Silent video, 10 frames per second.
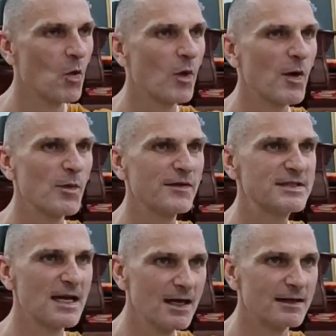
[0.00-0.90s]
what
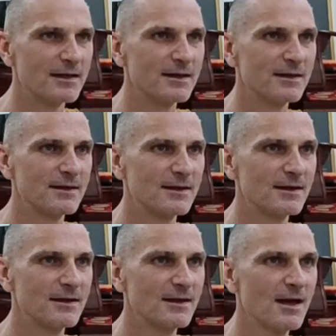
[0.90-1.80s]
we've done.
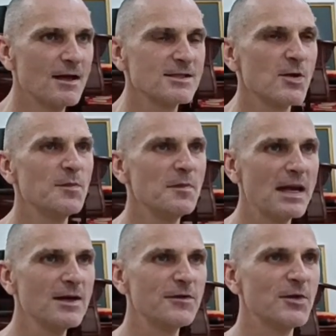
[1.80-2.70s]
So
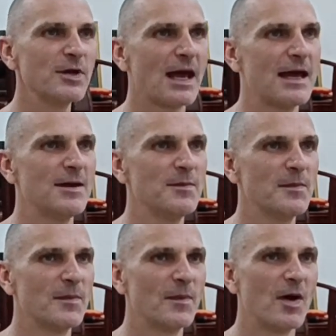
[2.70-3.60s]
many of you
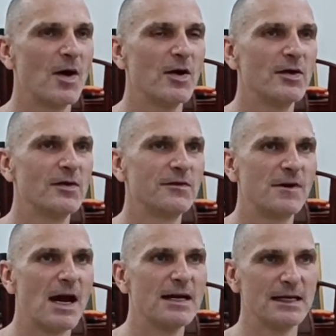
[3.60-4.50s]
came on
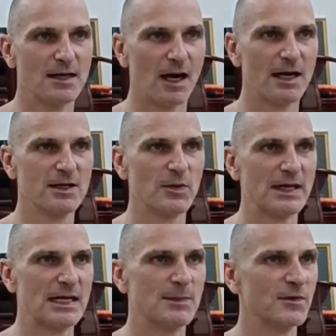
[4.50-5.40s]
Friday night. You were
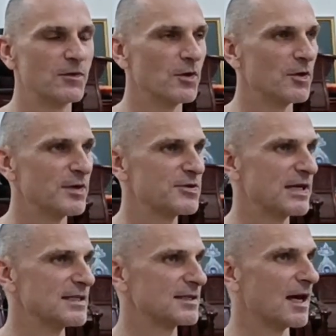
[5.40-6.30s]
here before the
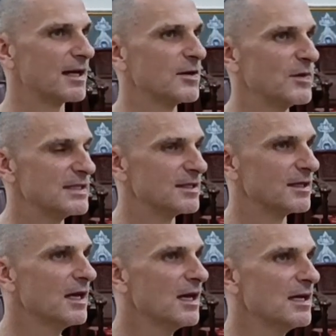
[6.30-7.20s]
retreat started. We
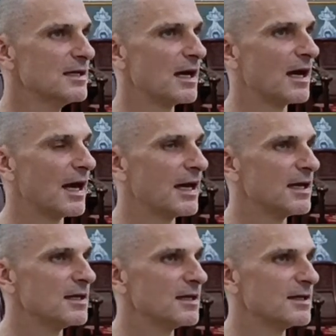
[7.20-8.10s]
did
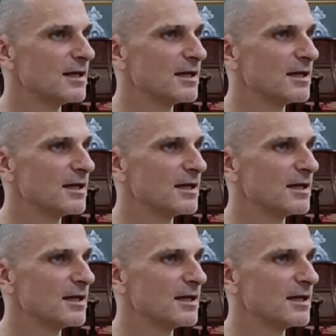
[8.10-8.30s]
a